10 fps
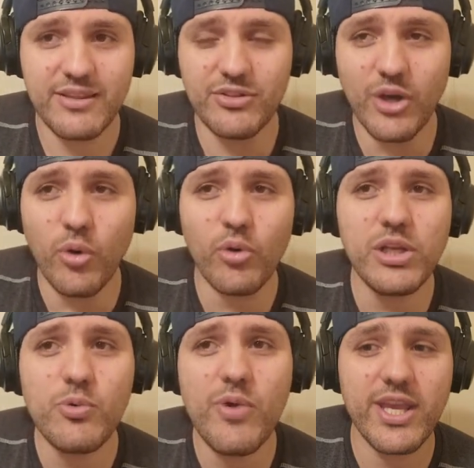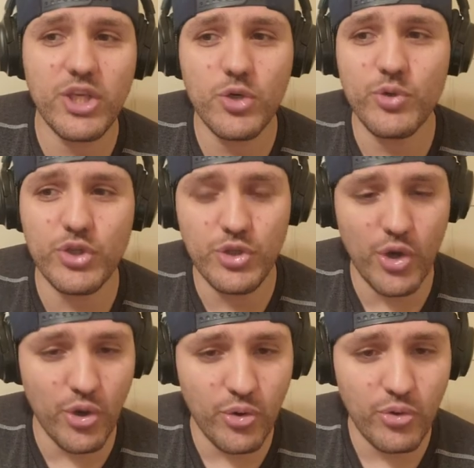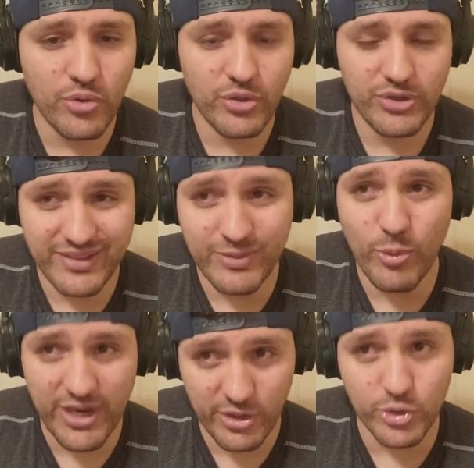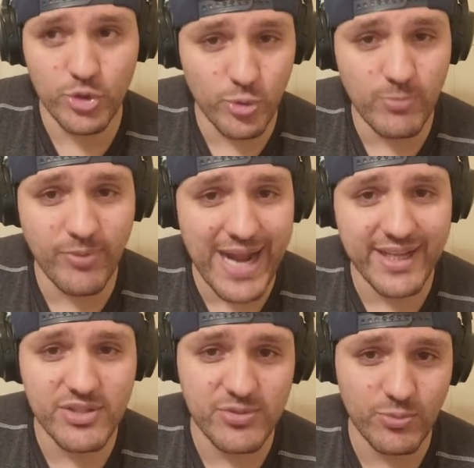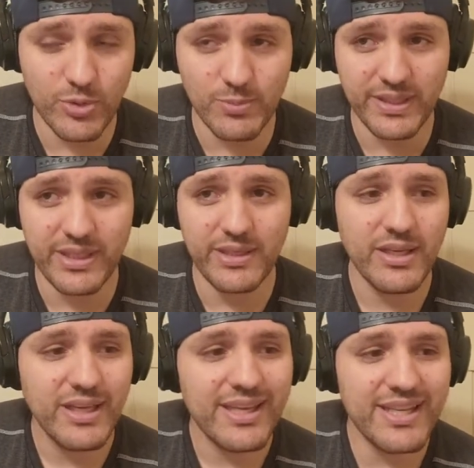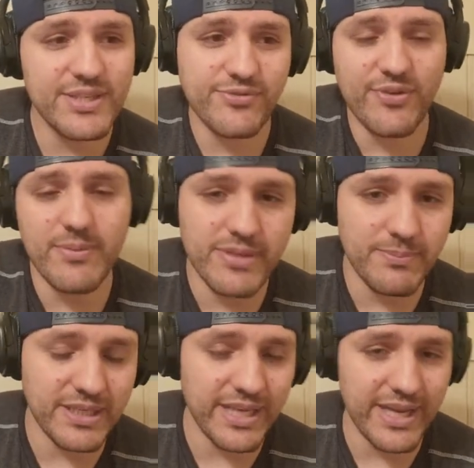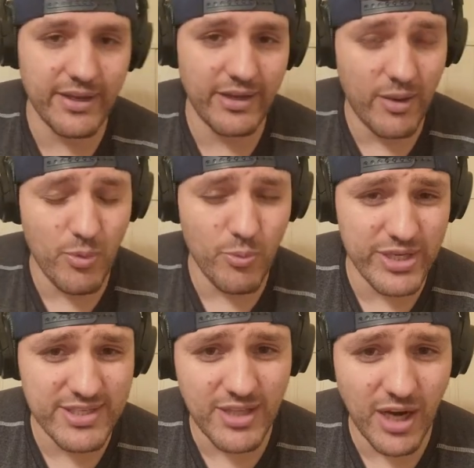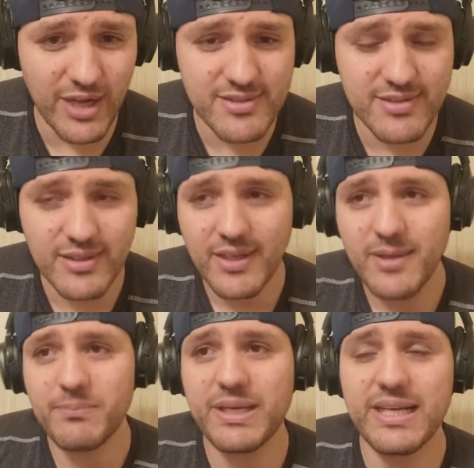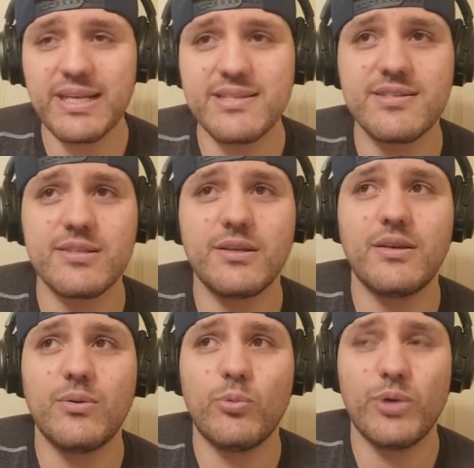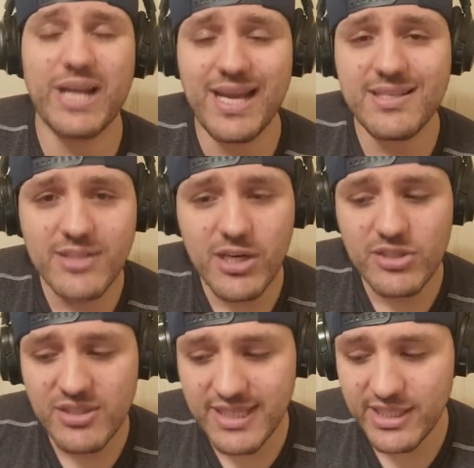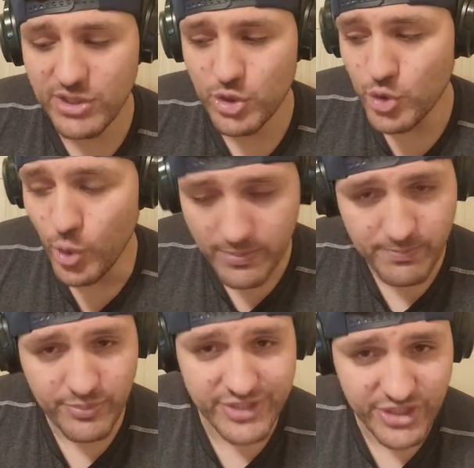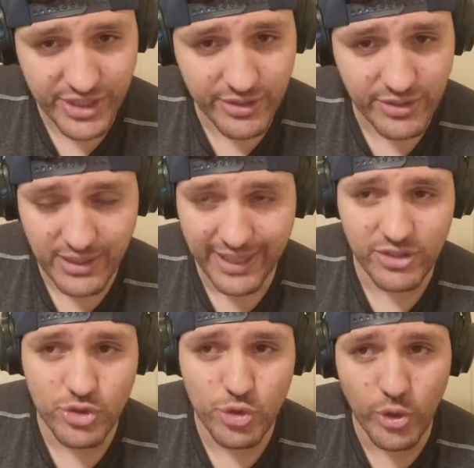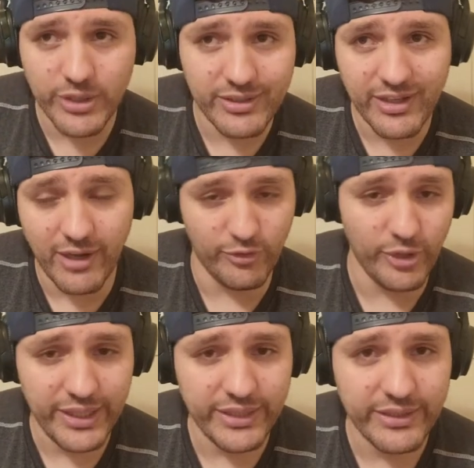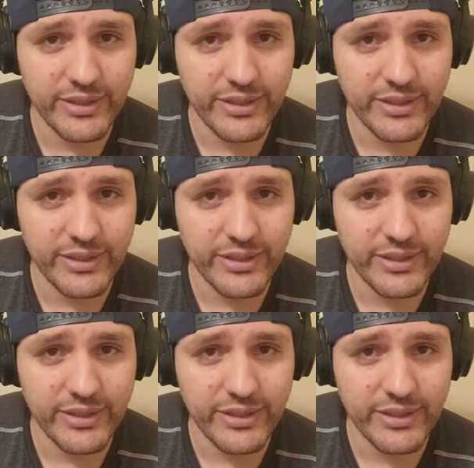the only way you would know where your true brackets will be is from the beginning and when it starts, because when I start seeing short position, like short covering,